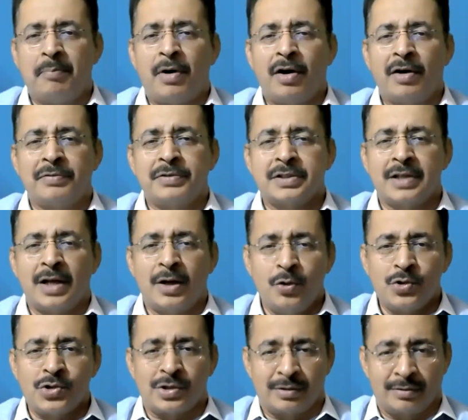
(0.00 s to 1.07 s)
a part of the
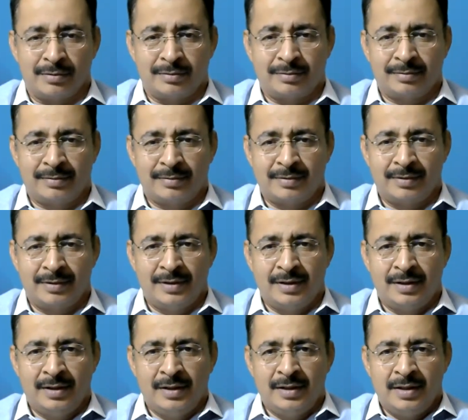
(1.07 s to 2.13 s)
solution.
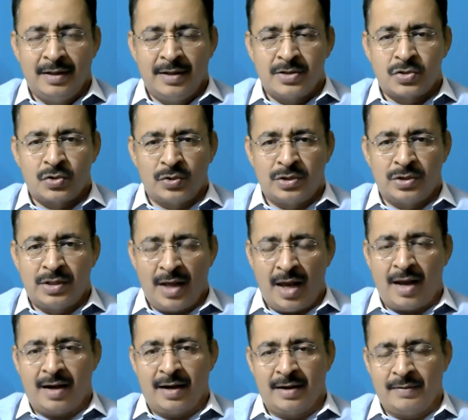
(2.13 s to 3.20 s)
So
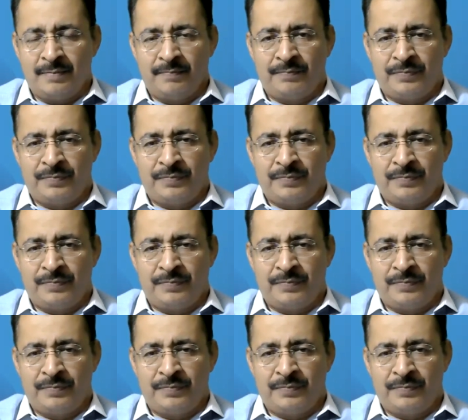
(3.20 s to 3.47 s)
then